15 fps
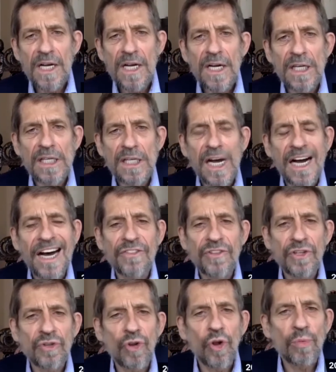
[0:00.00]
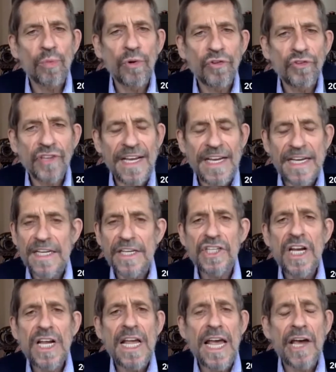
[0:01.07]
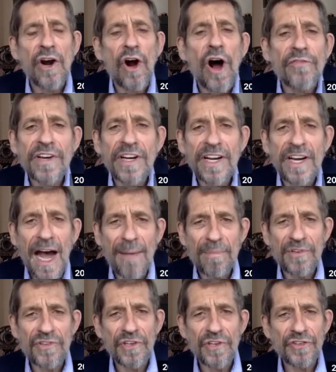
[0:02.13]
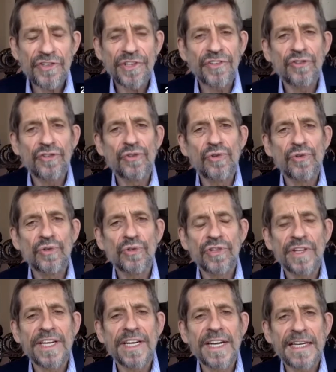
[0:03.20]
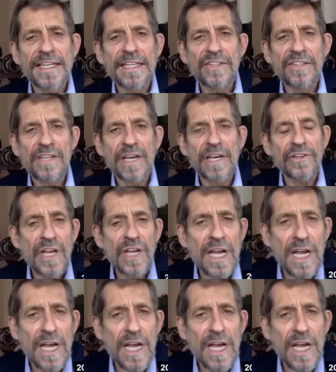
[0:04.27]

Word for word: on the global stage, and often in opposition to the United States.